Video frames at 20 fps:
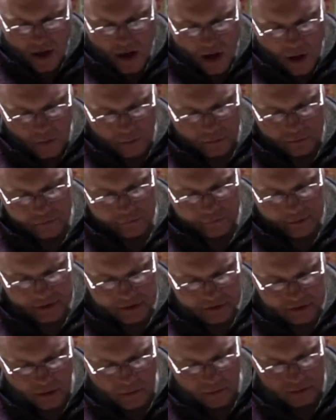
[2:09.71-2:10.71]
Old
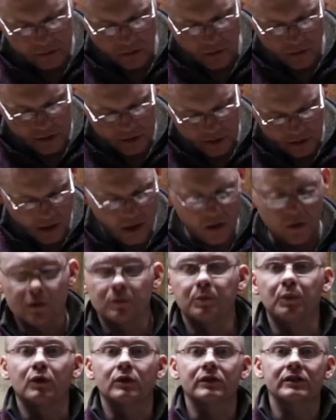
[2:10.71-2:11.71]
grease, old oil, old
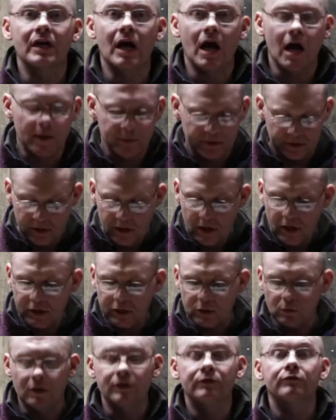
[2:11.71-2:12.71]
burnt carbon,
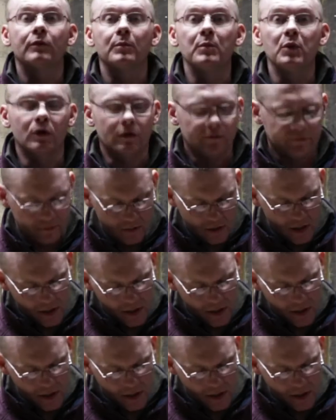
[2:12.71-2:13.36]
you want to remove.